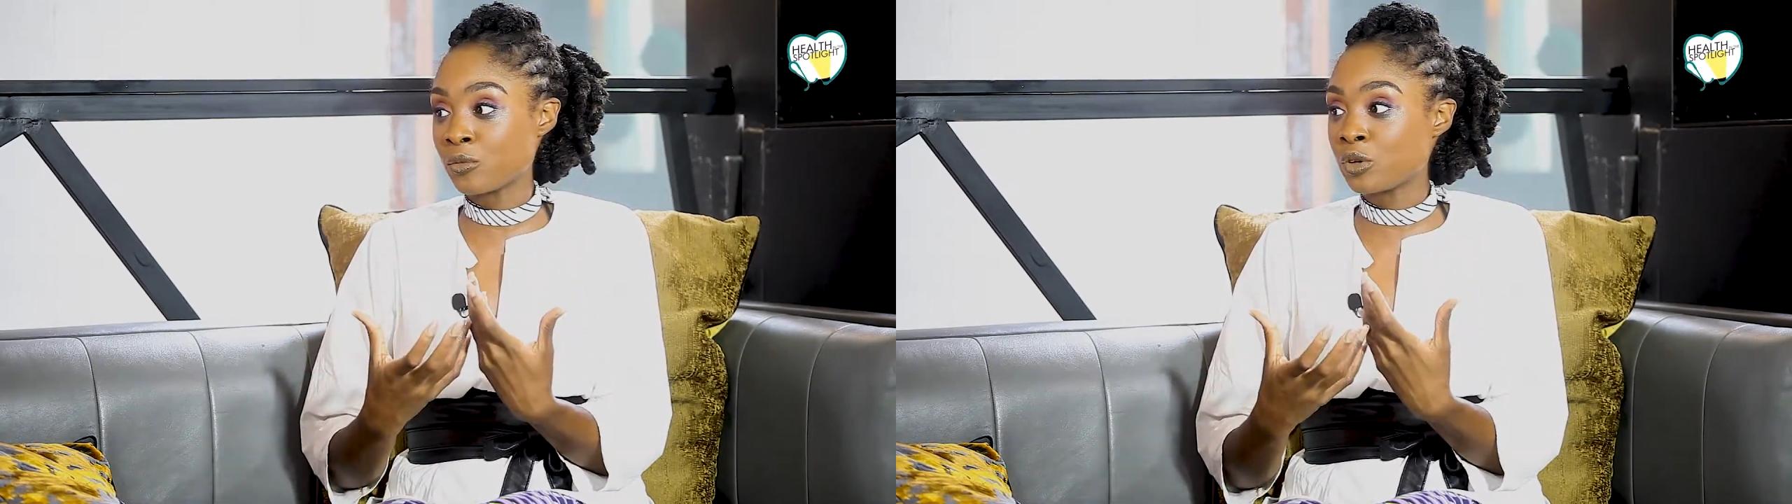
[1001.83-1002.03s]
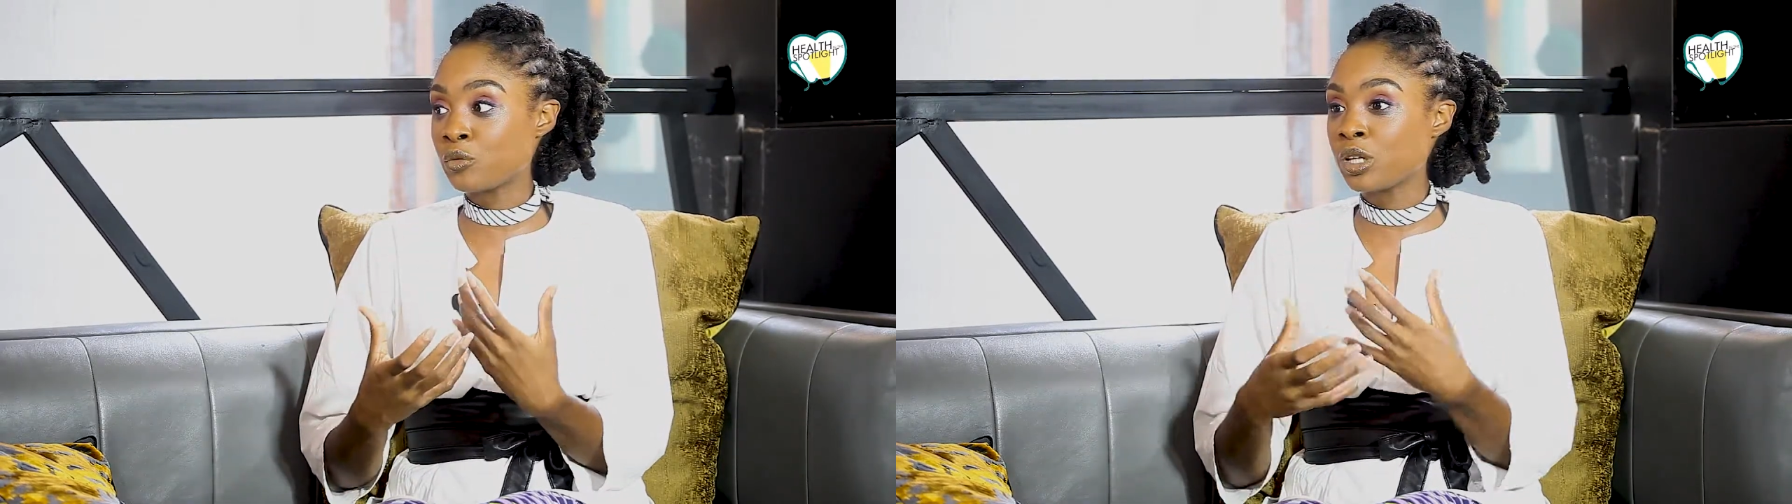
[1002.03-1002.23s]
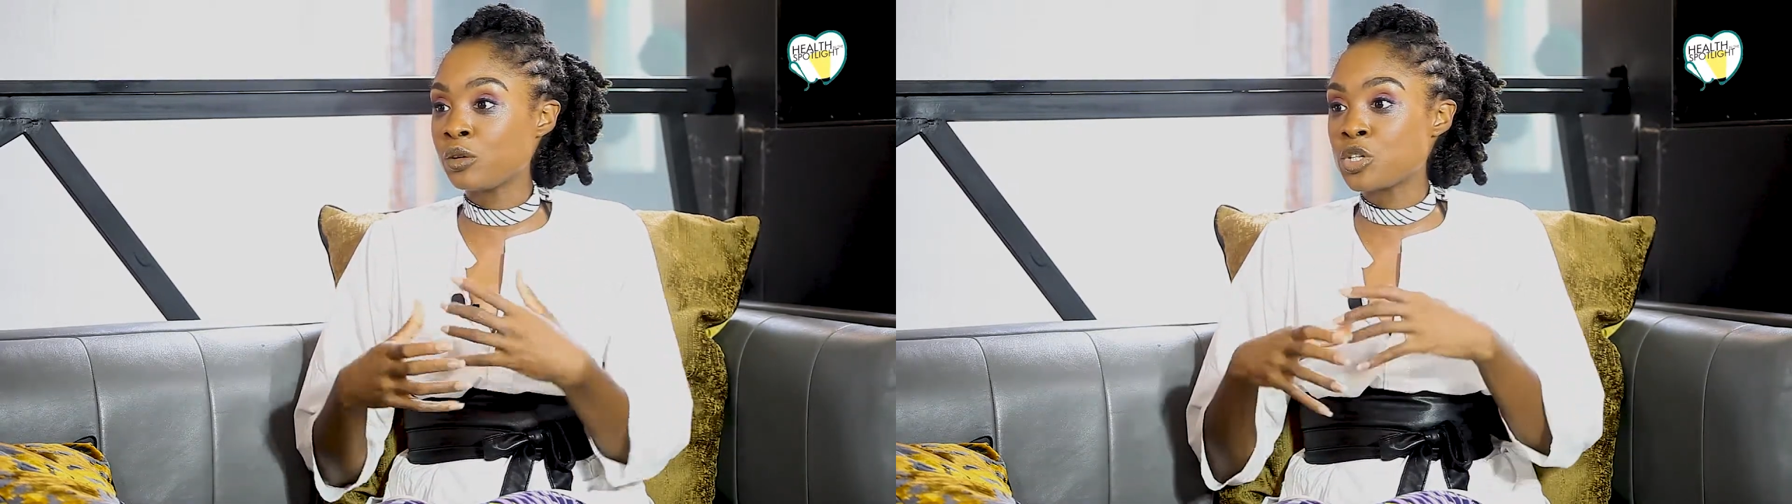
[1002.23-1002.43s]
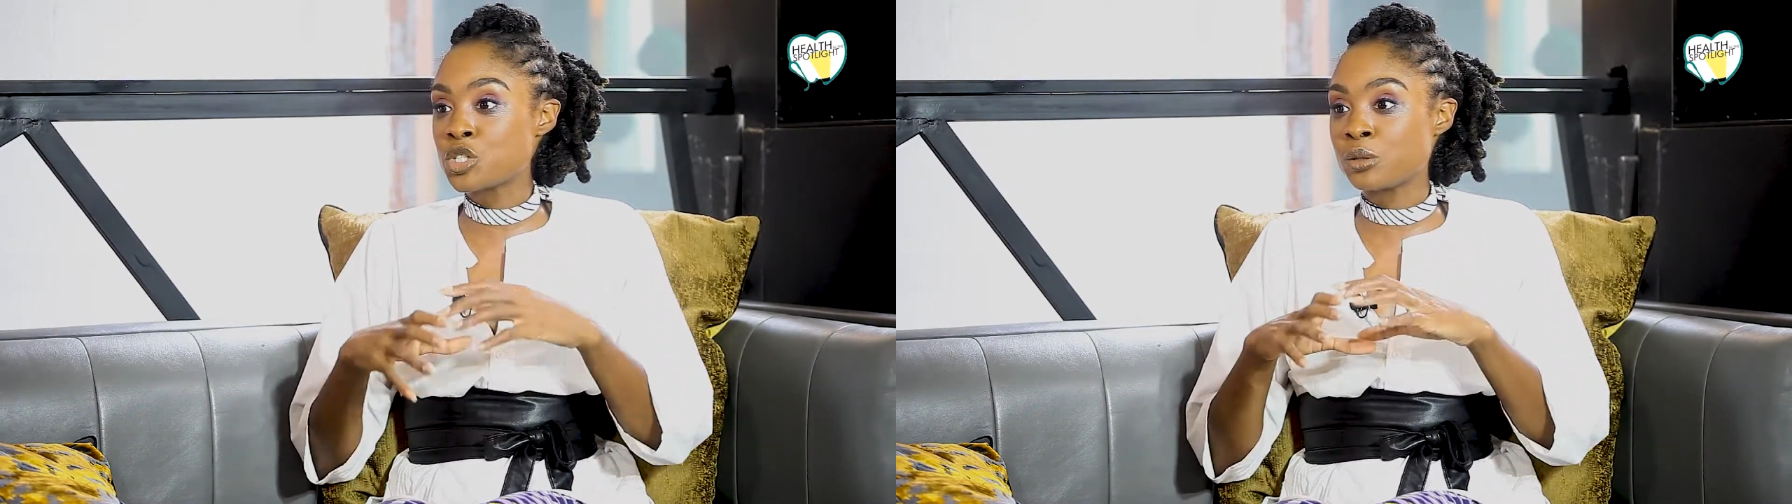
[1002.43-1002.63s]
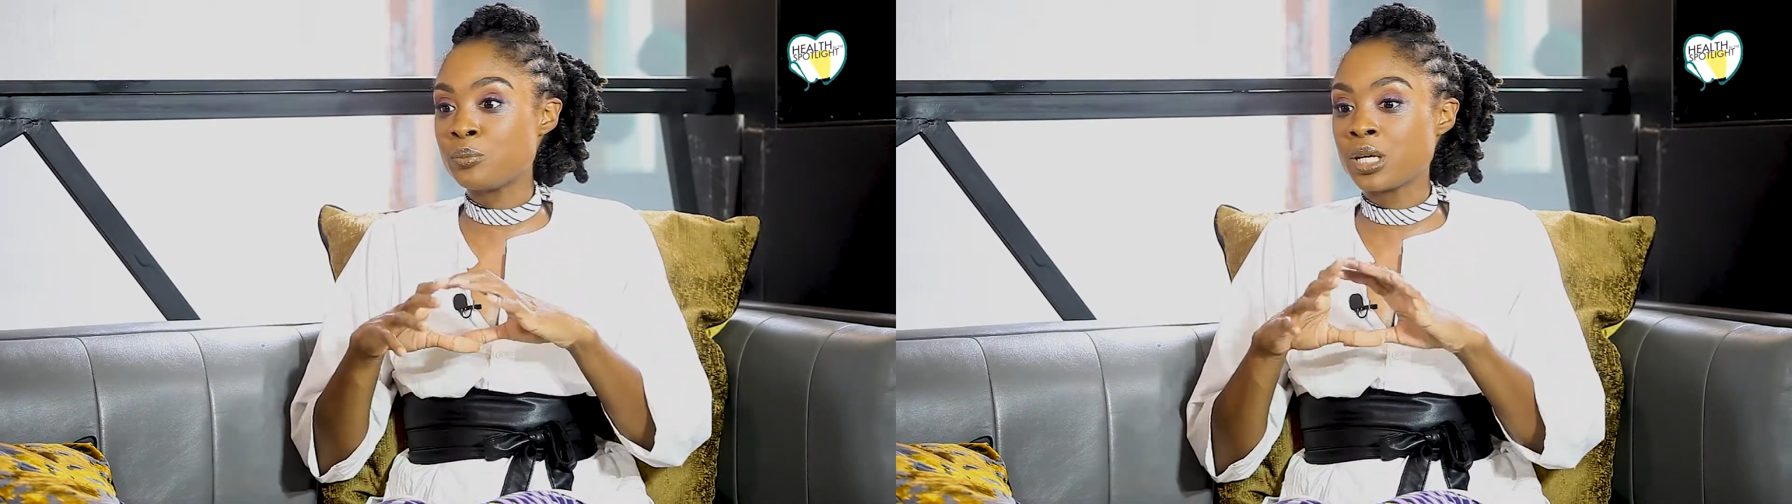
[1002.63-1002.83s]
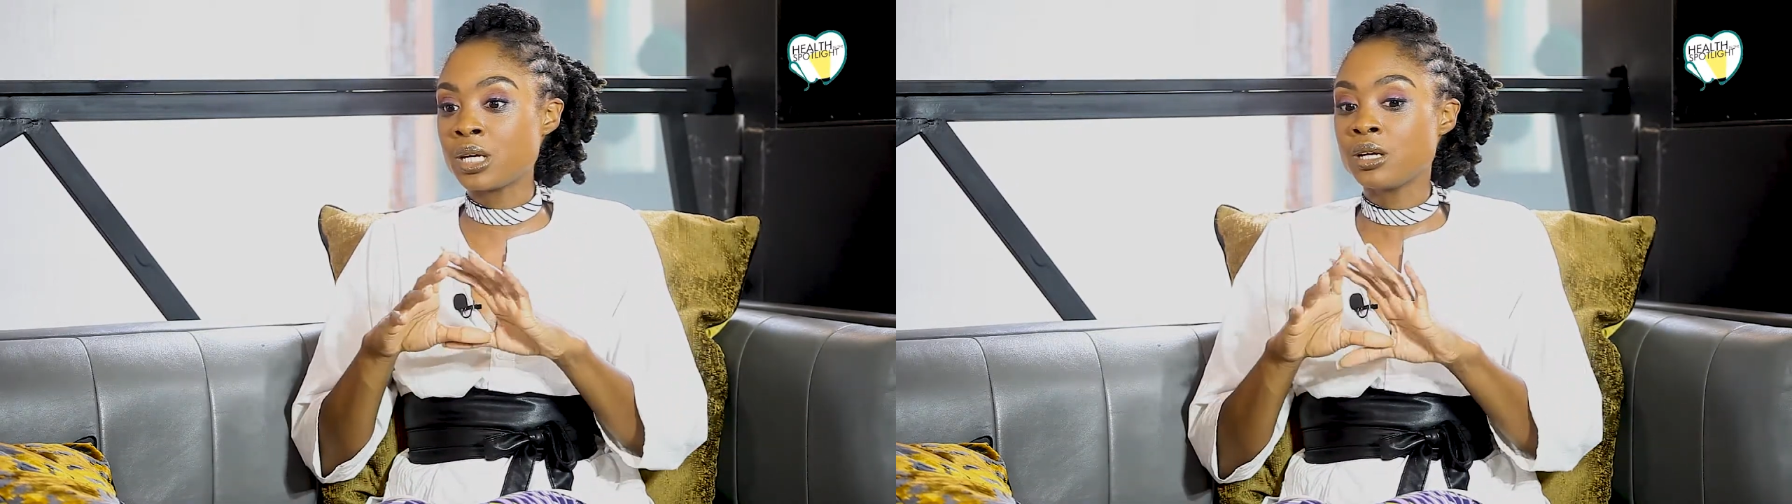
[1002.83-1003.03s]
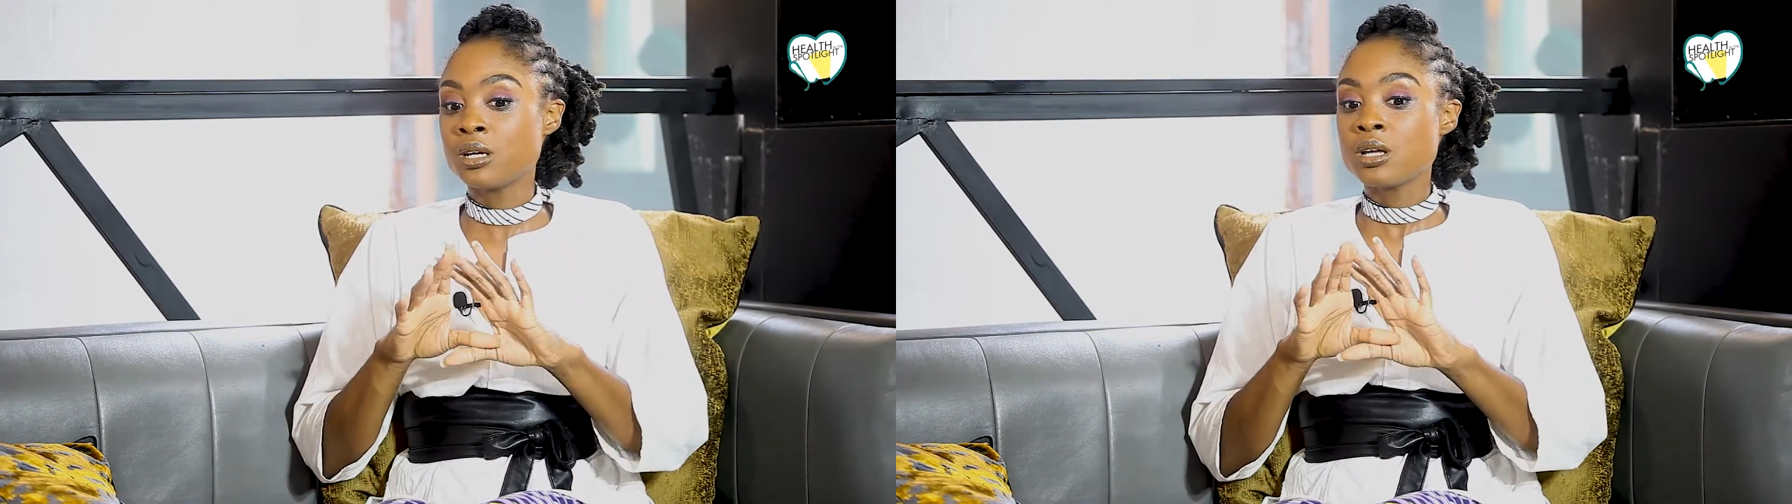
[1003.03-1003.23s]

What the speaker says: when really we should be